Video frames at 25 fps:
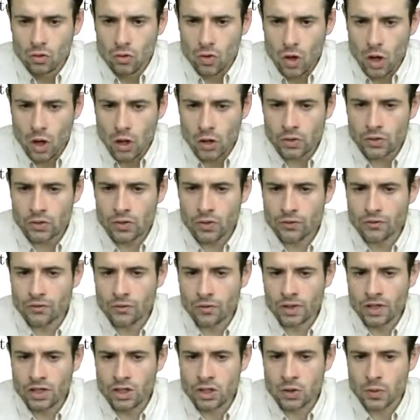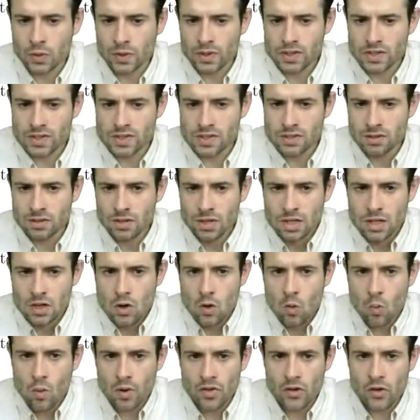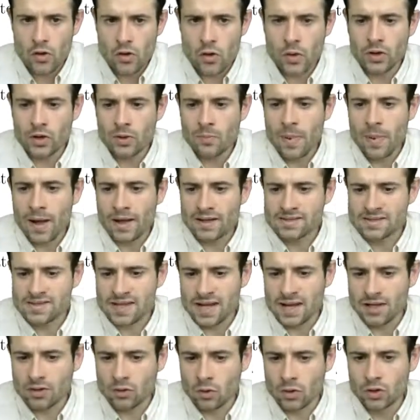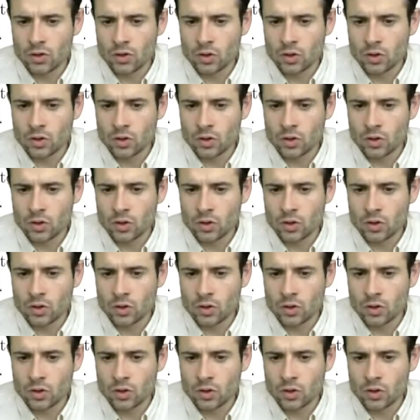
under full insurance, whether you're in the bad state or in the